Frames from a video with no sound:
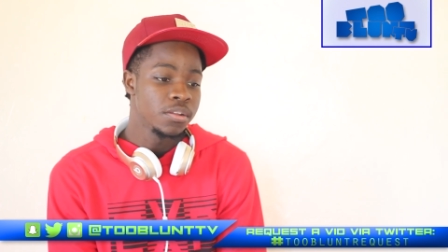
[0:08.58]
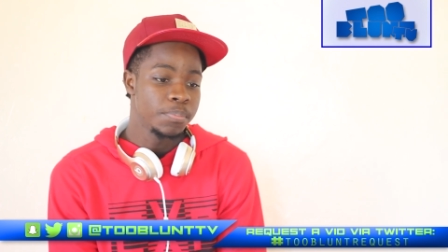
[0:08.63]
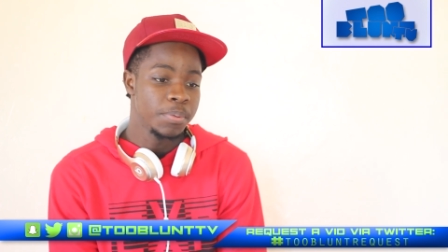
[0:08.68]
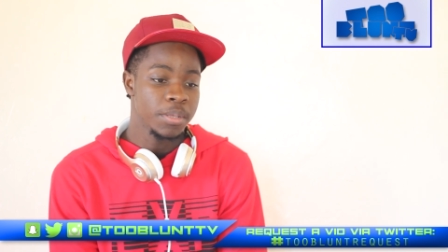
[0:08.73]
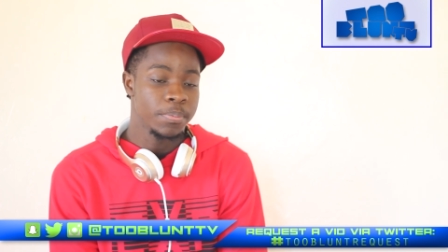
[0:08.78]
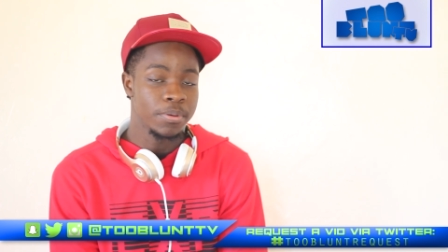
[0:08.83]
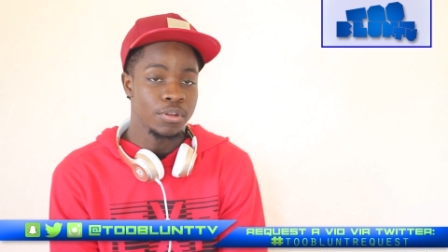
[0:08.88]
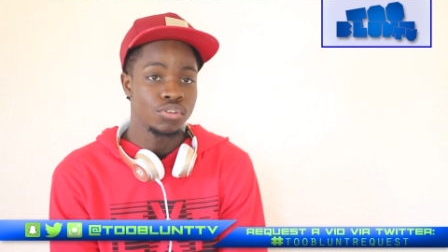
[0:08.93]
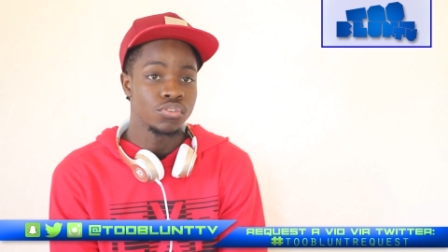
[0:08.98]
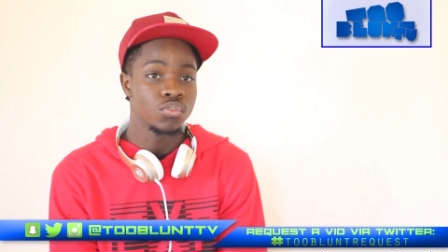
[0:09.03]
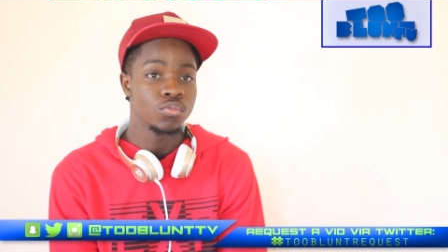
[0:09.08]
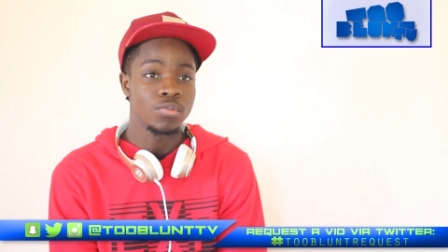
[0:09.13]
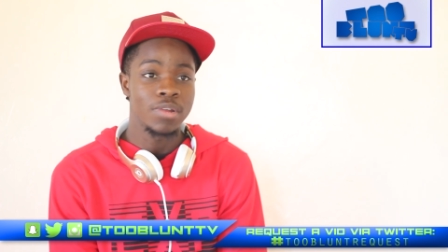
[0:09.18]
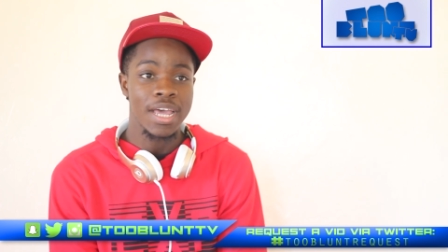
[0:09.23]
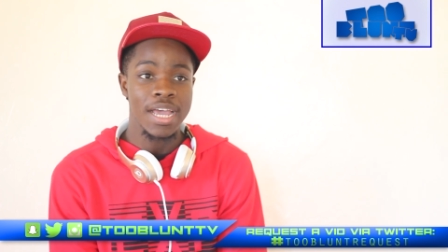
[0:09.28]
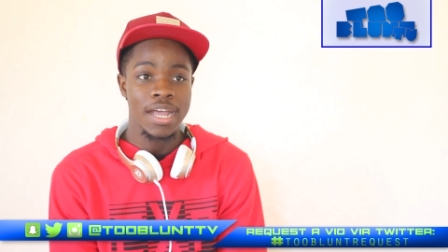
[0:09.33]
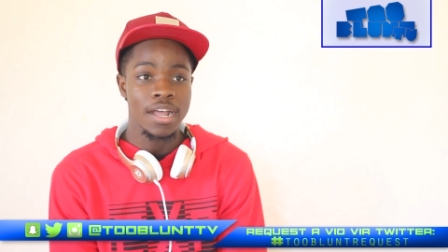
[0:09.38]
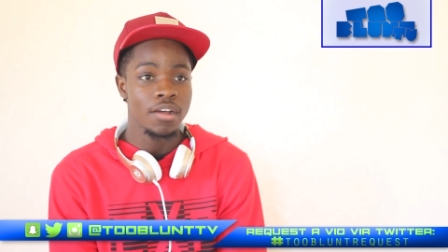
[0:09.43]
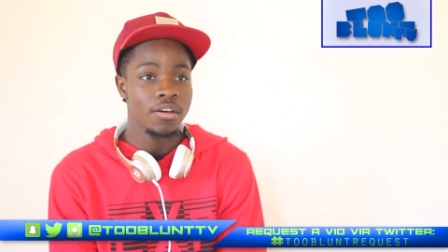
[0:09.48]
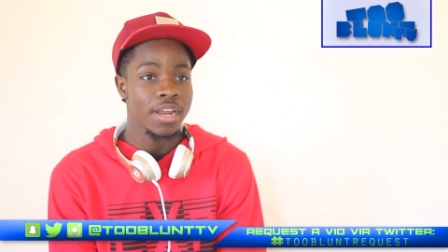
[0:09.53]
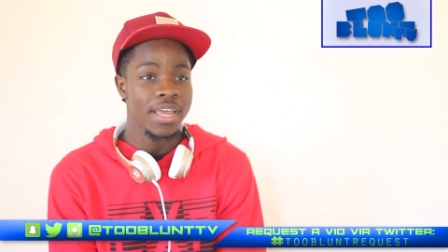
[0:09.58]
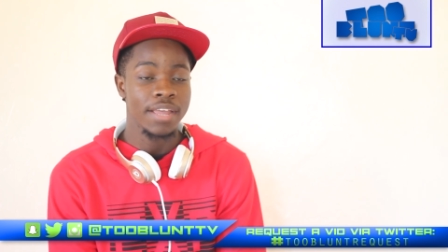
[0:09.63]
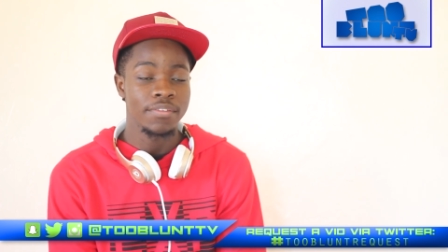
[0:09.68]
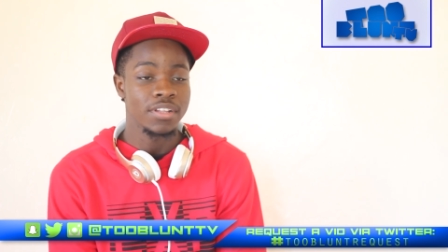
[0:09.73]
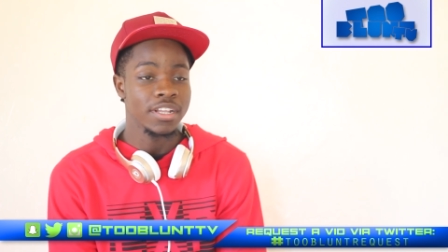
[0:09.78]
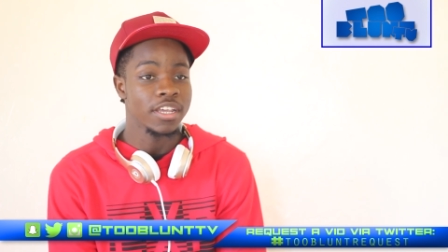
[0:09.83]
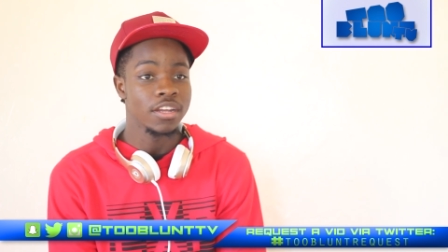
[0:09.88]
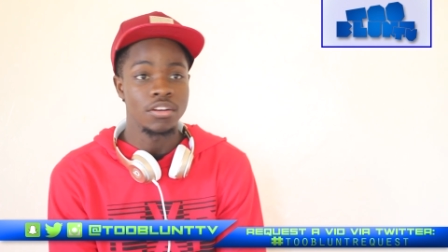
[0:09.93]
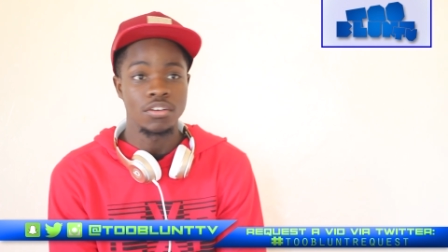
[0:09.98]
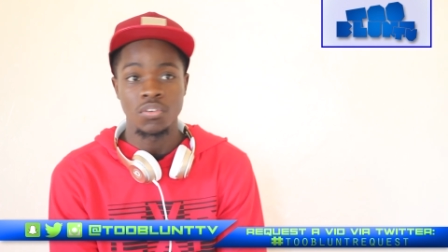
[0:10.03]
People are too loud,
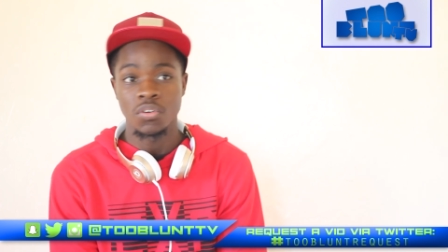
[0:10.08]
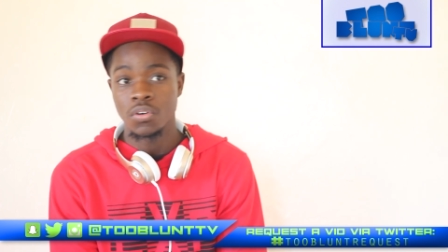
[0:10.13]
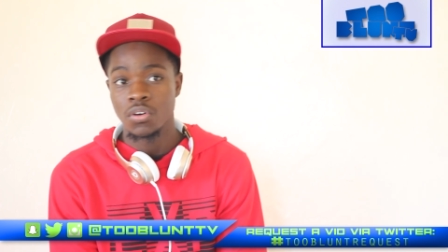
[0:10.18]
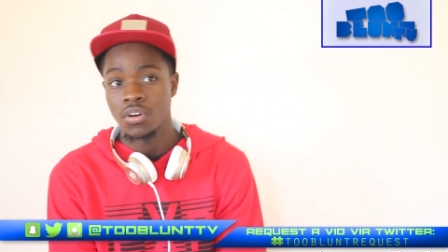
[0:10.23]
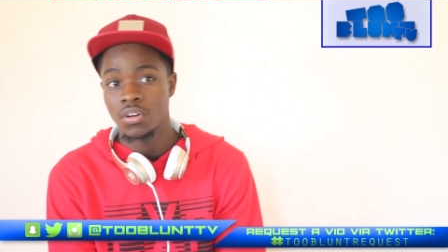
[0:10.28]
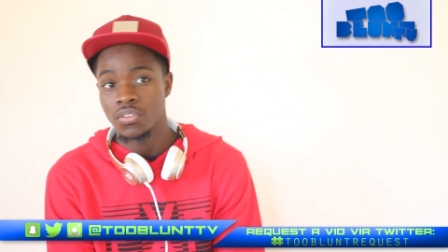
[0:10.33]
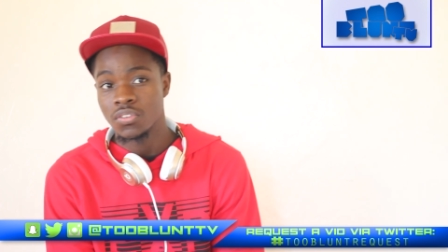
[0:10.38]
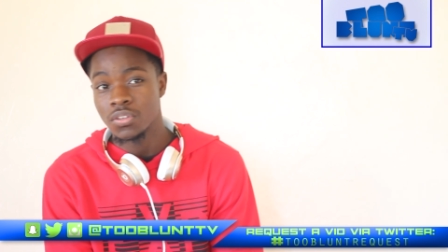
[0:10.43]
I have the door.